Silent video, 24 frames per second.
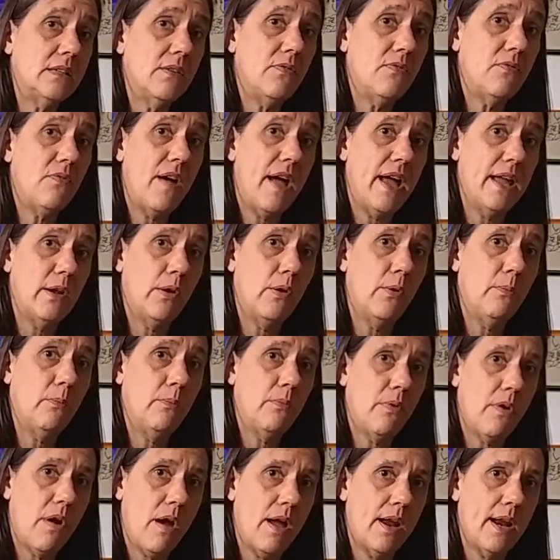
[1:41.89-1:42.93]
as the
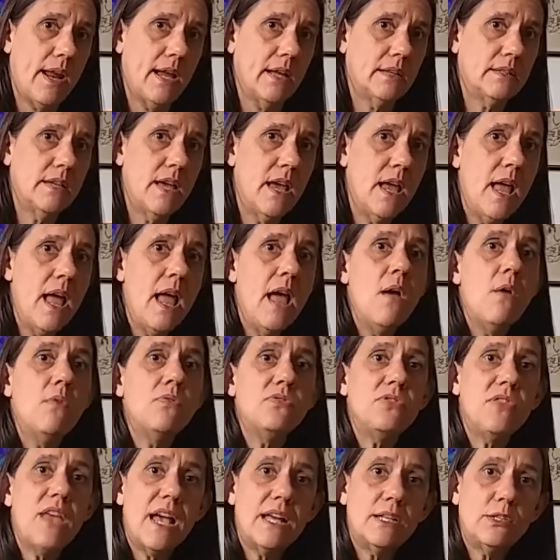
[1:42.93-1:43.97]
final product.
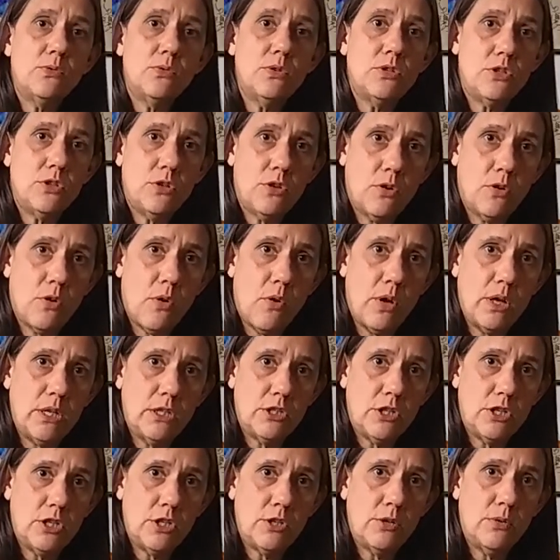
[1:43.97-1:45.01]
That's what you're
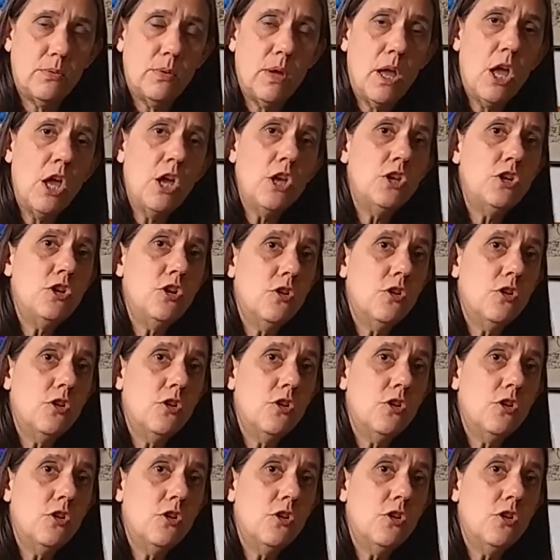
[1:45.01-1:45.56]
going to do.